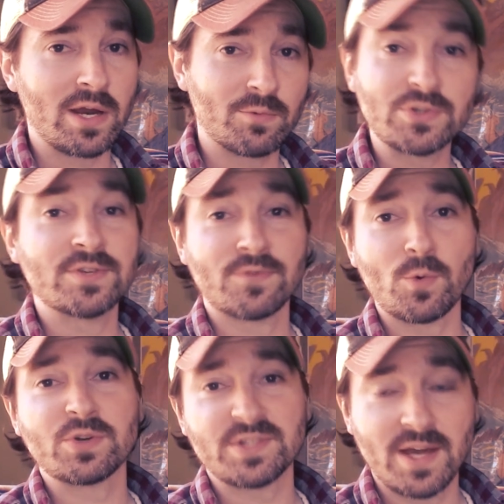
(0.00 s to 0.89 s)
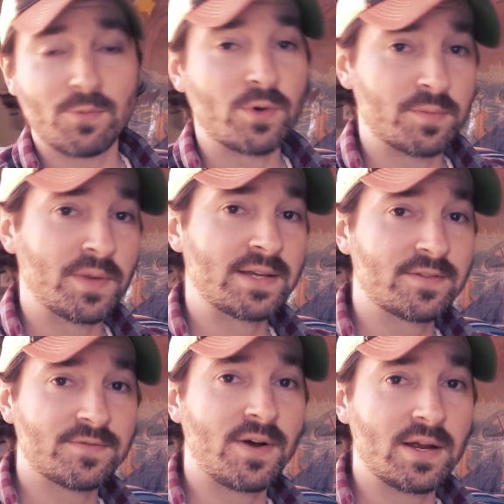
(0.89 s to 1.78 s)
which of course that would make
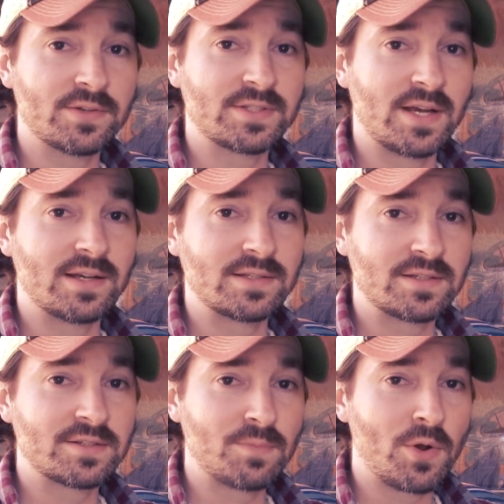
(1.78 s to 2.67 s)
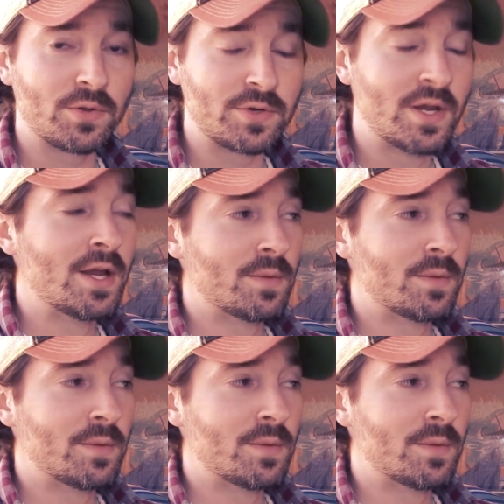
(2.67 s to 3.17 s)
the file size smaller,